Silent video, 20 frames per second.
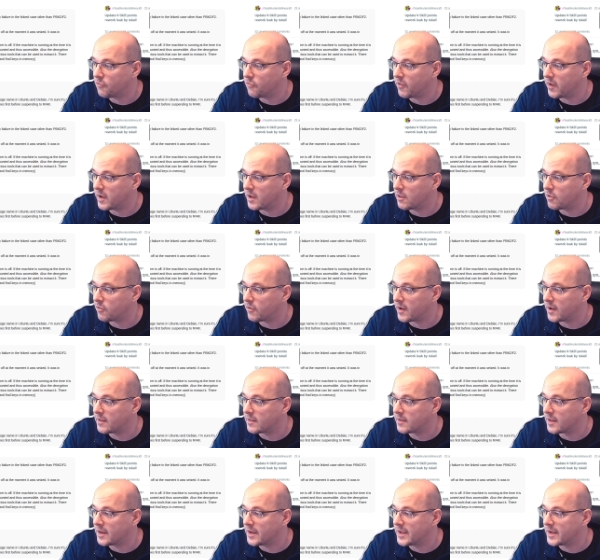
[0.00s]
failure
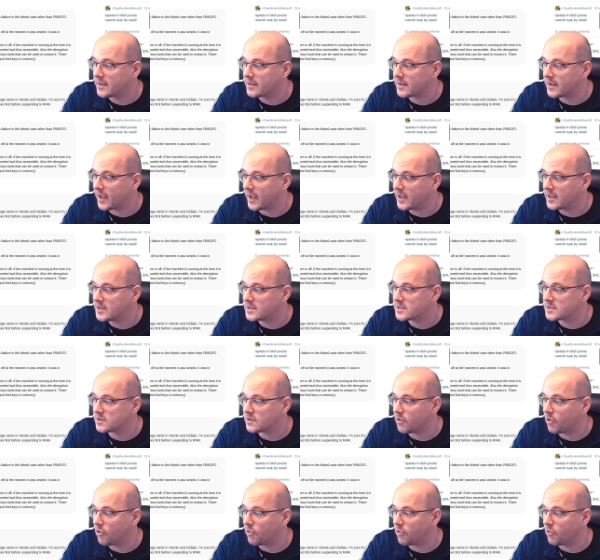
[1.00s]
in the leaked case